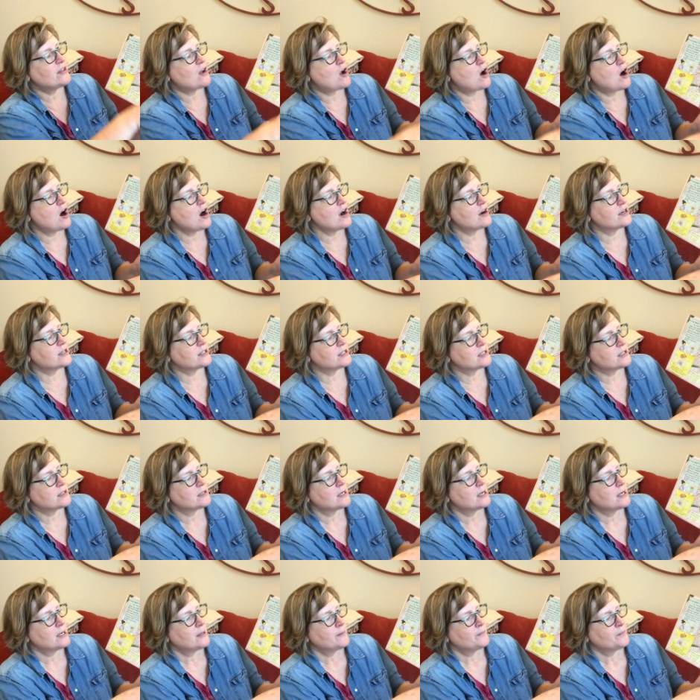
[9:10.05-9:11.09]
the heart.
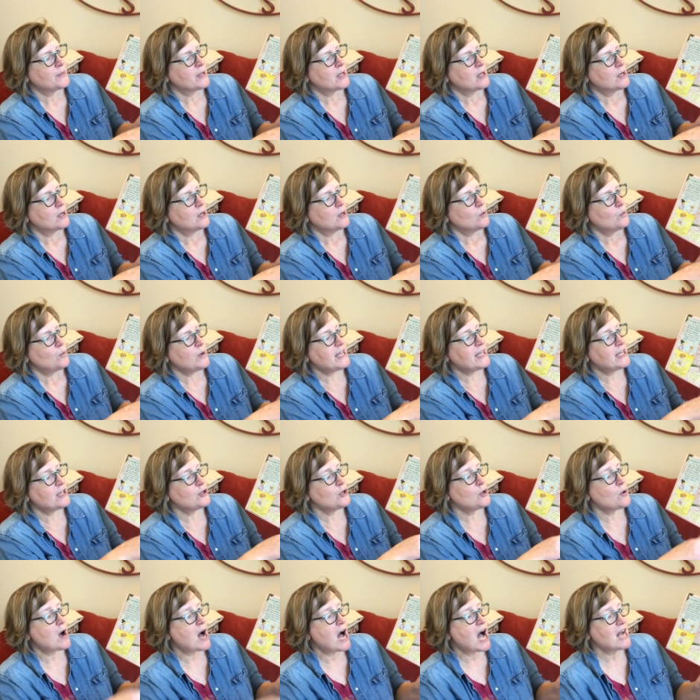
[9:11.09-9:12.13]
We get
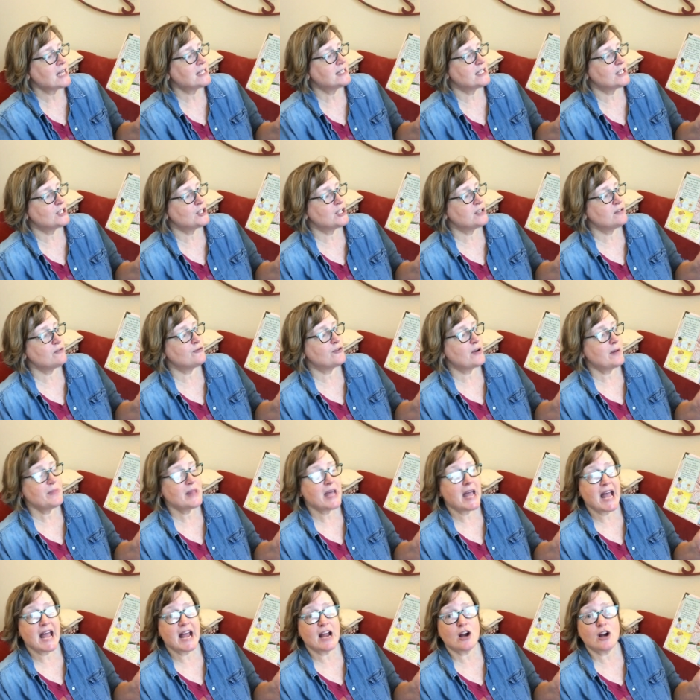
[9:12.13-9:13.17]
new oxygen from
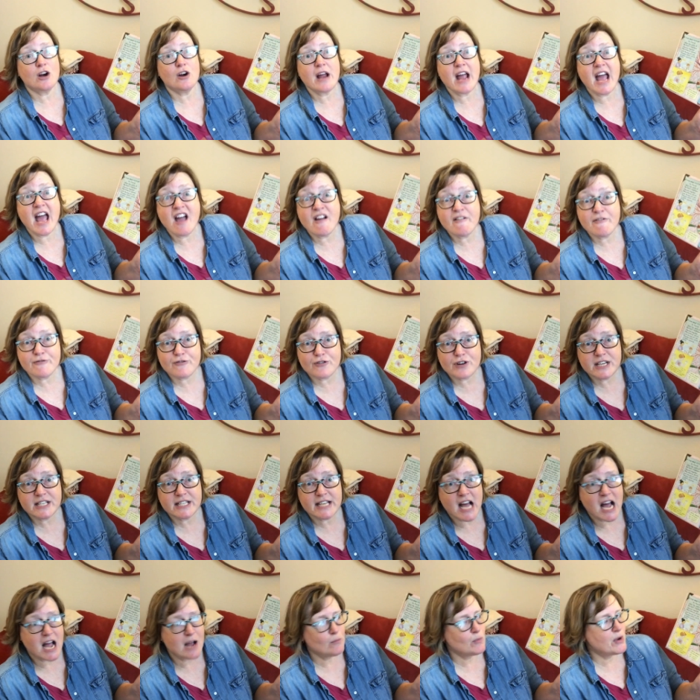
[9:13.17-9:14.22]
the air every
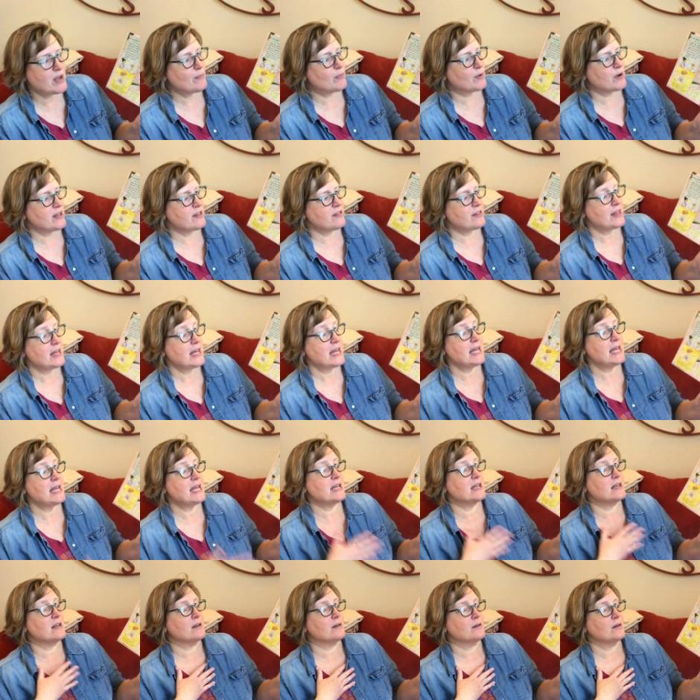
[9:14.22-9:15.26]
time we breathe
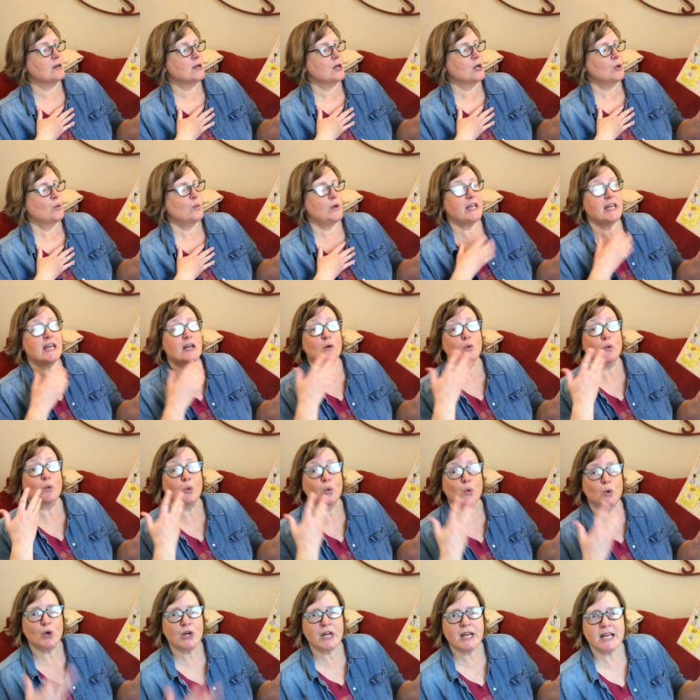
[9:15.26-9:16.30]
in. We get
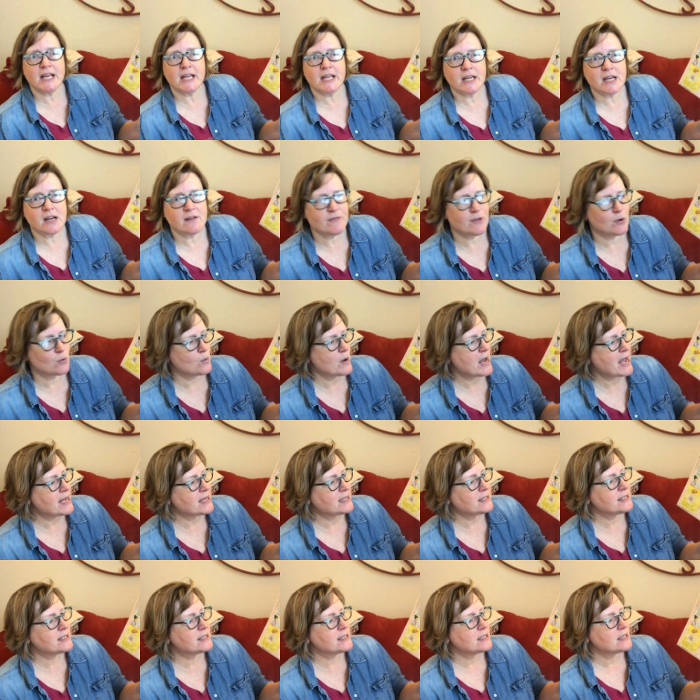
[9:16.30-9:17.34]
rid of the
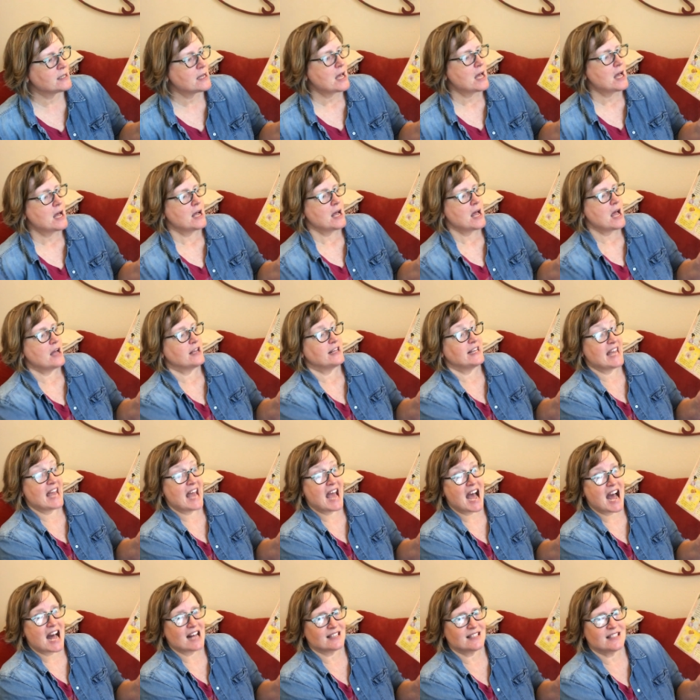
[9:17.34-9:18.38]
waste
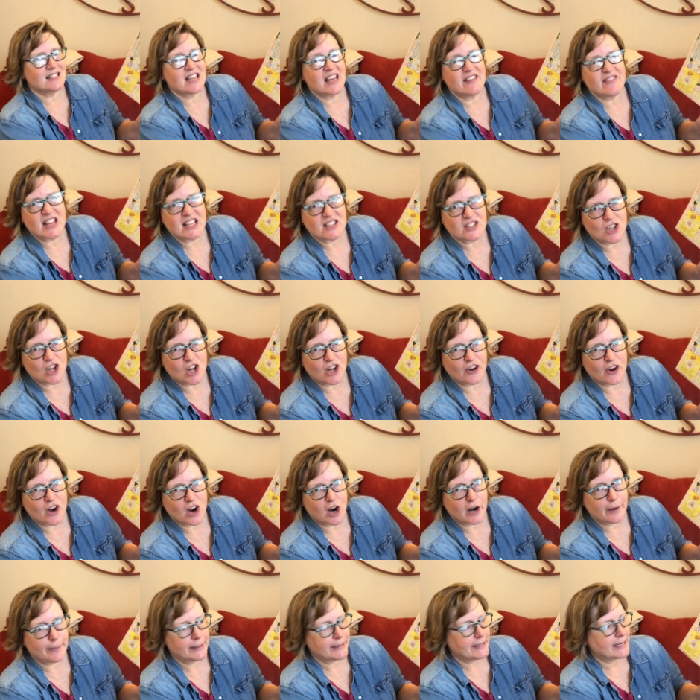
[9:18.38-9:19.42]
gas, and that's called
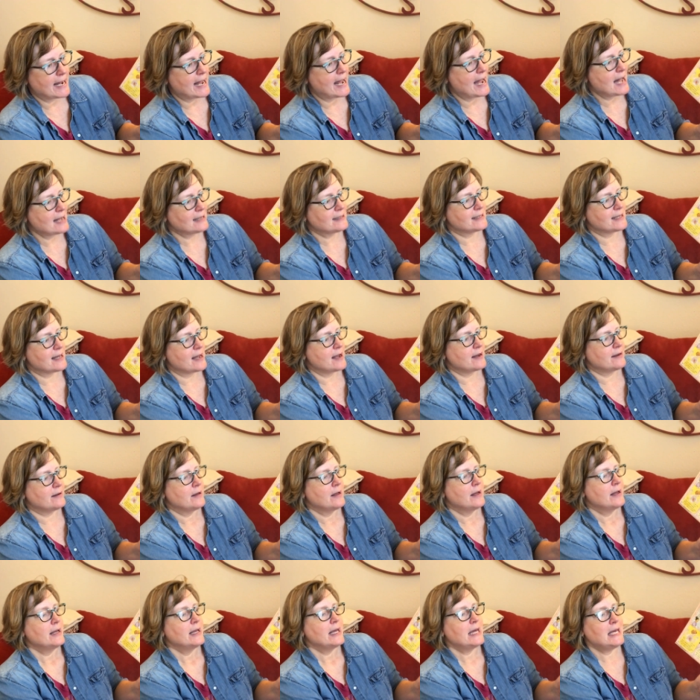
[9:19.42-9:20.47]
carbon dioxide,
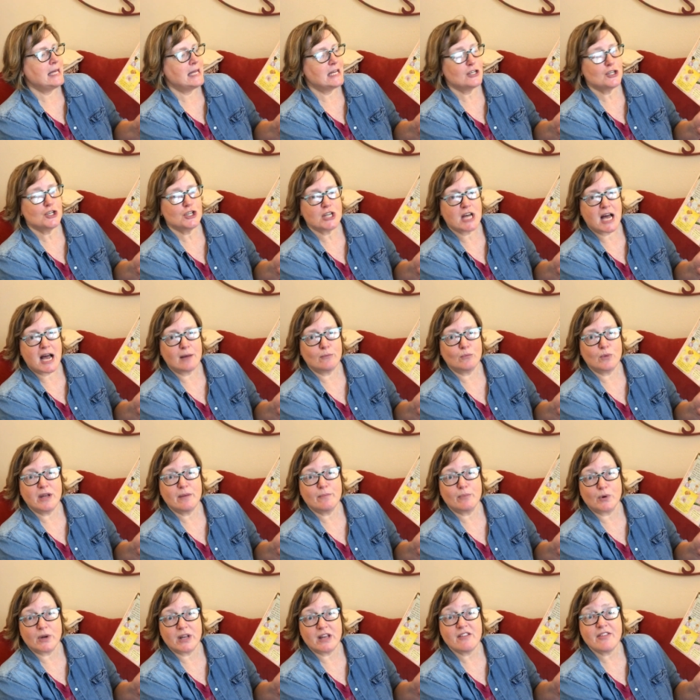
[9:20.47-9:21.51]
each time
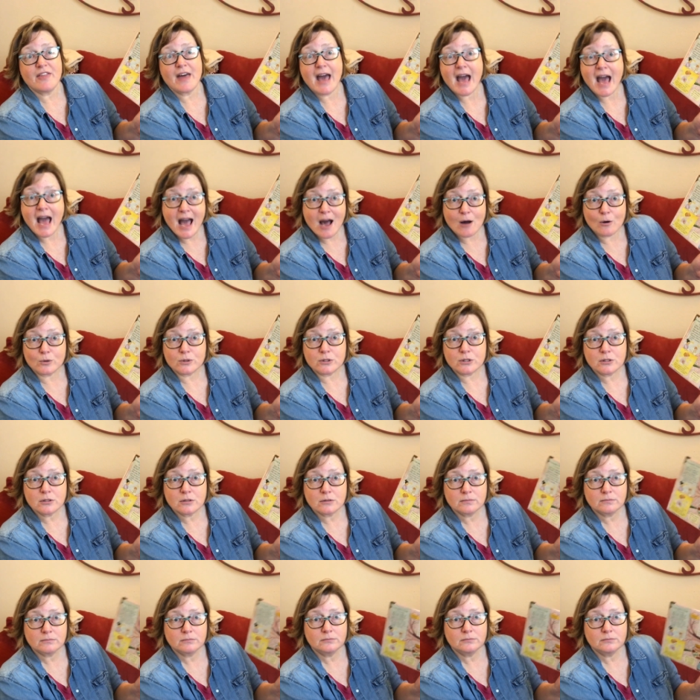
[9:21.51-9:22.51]
we breathe out.